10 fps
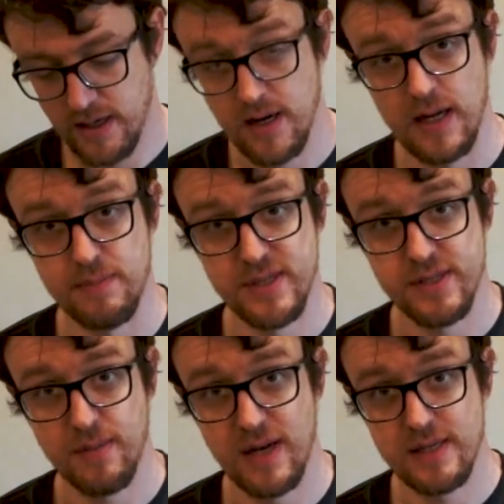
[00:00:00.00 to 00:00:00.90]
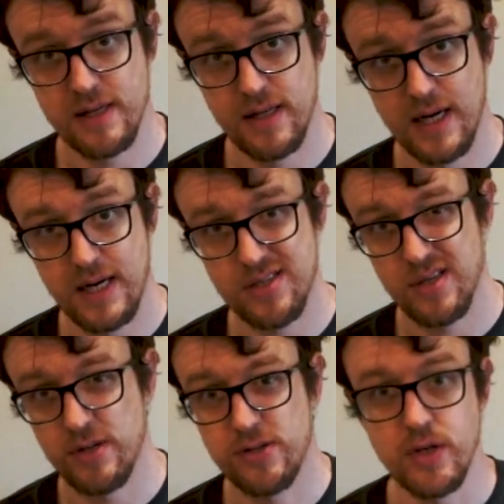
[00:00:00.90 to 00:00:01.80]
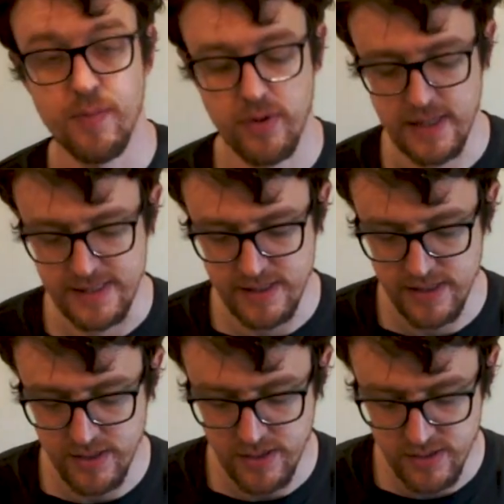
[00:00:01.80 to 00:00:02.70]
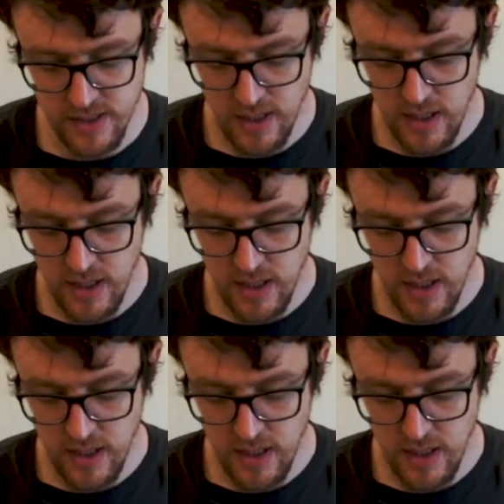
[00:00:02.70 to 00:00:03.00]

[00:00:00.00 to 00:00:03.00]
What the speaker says: clips into place like that. So it's super easy to use.